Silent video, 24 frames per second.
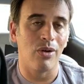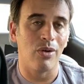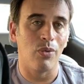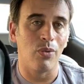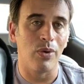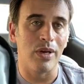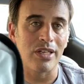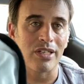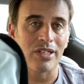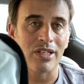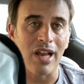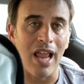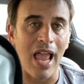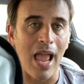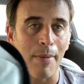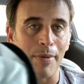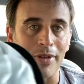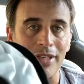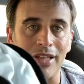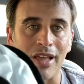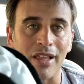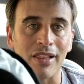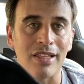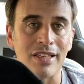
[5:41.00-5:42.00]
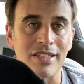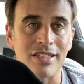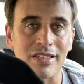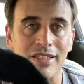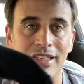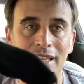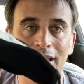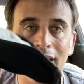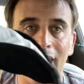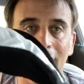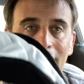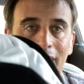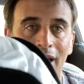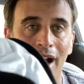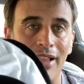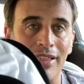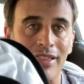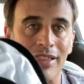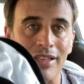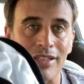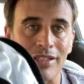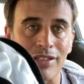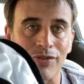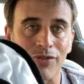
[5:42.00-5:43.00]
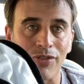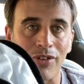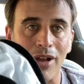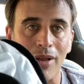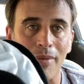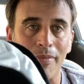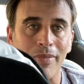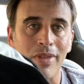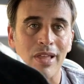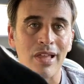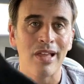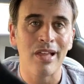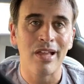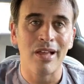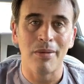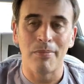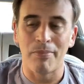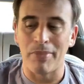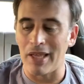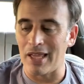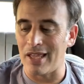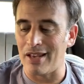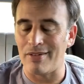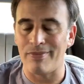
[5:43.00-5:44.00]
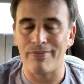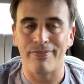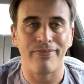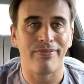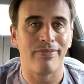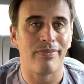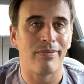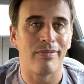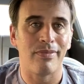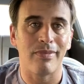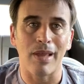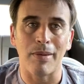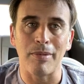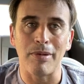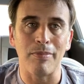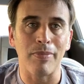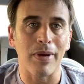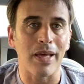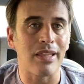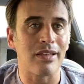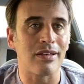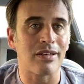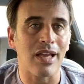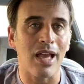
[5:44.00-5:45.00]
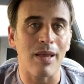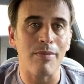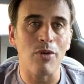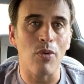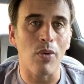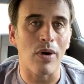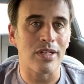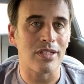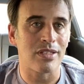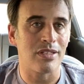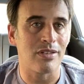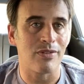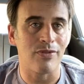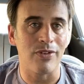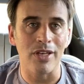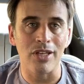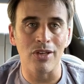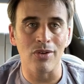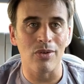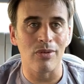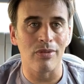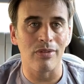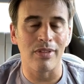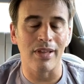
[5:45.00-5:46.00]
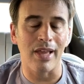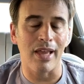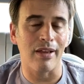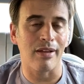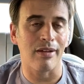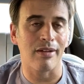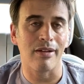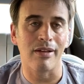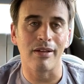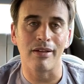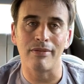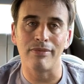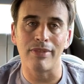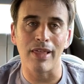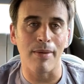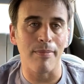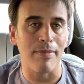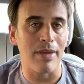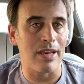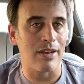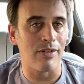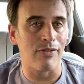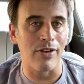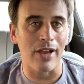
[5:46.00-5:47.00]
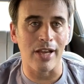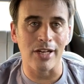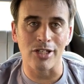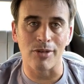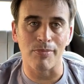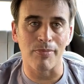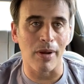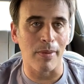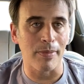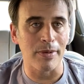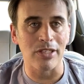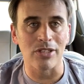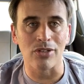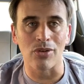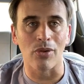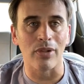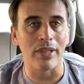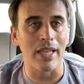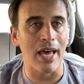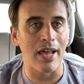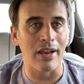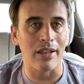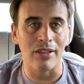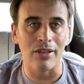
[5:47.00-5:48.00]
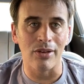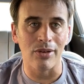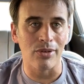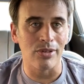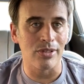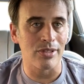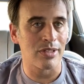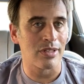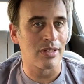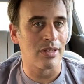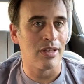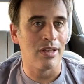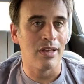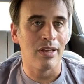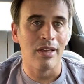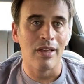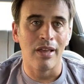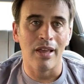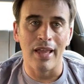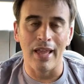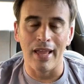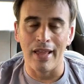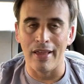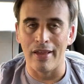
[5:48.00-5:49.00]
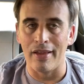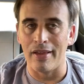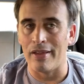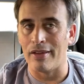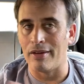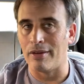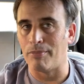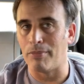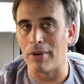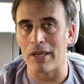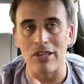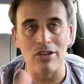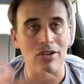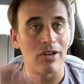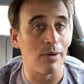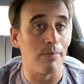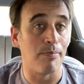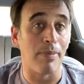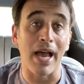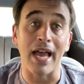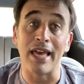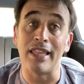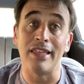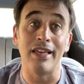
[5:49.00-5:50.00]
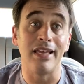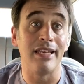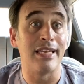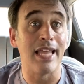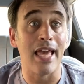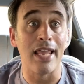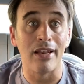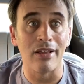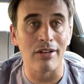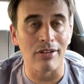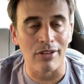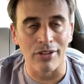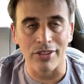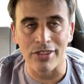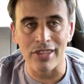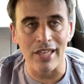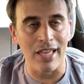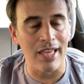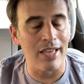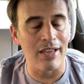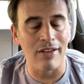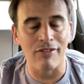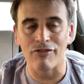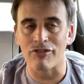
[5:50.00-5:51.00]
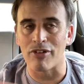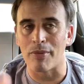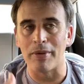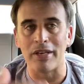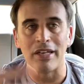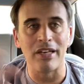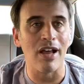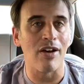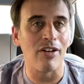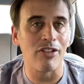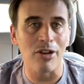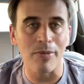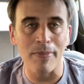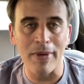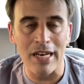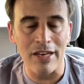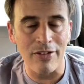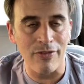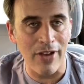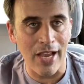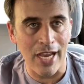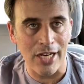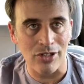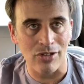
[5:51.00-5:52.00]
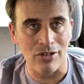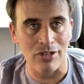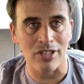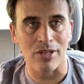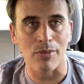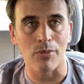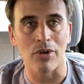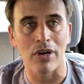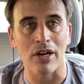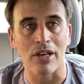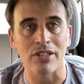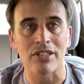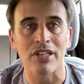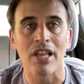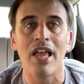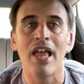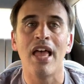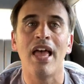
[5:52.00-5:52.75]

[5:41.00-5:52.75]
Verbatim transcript: which Amazon listing I got this from, but I mean, by the time you watch this video, that, that manufacturer probably sold out of those. And, but you can buy the identical thing from another manufacturer somewhere else.